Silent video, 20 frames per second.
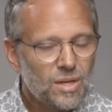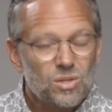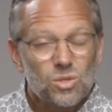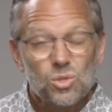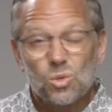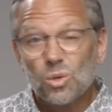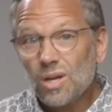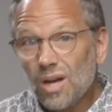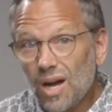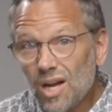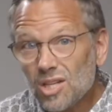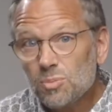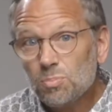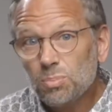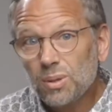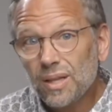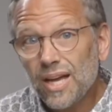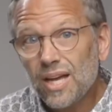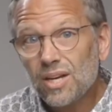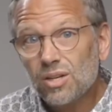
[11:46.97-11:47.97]
So God's
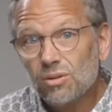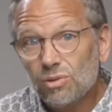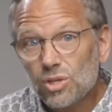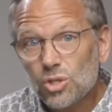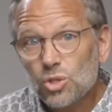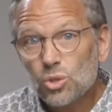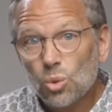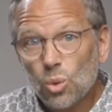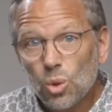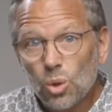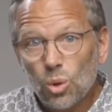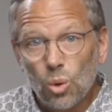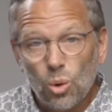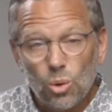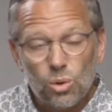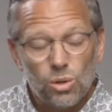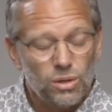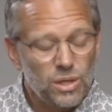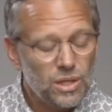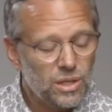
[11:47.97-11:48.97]
plan to restore
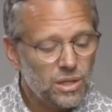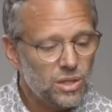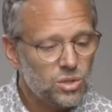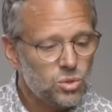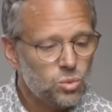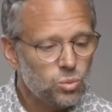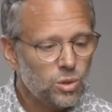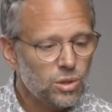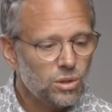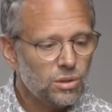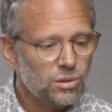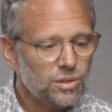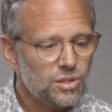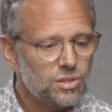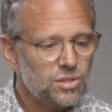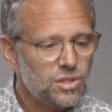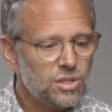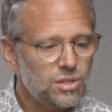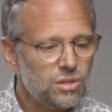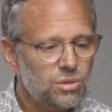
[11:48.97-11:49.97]
order in his world
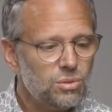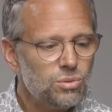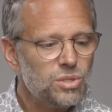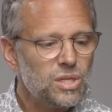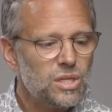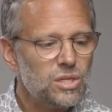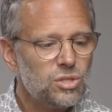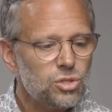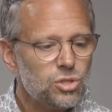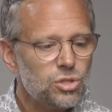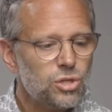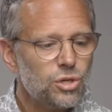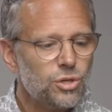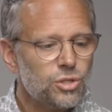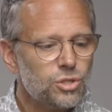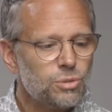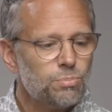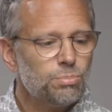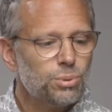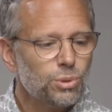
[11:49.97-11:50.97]
is to use his
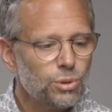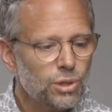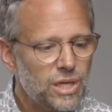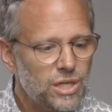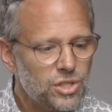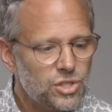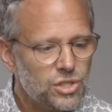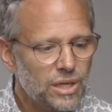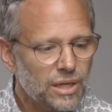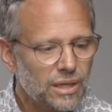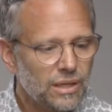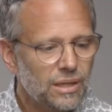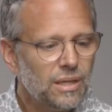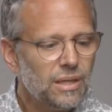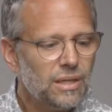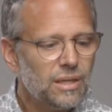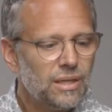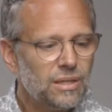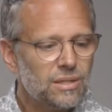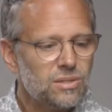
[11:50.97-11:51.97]
church preaching
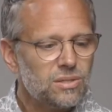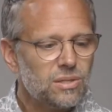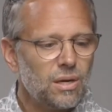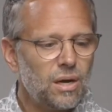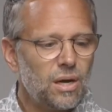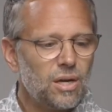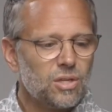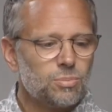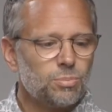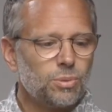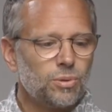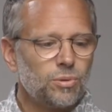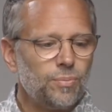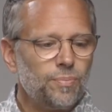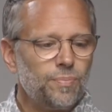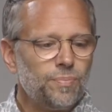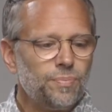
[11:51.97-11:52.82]
his gospel.